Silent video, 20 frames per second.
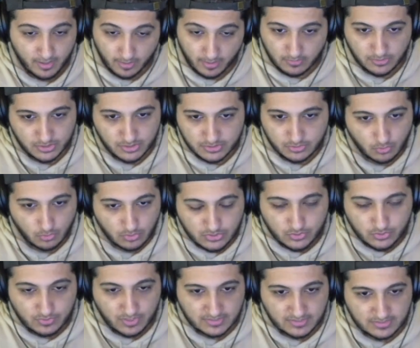And just those
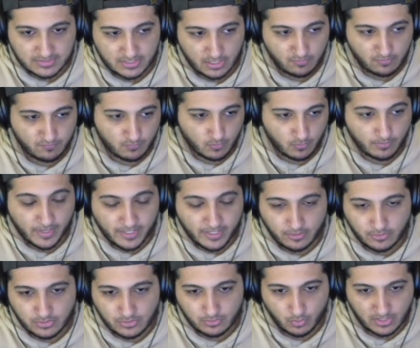two things itself will make
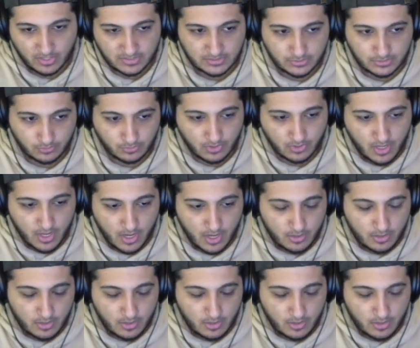YouTube want to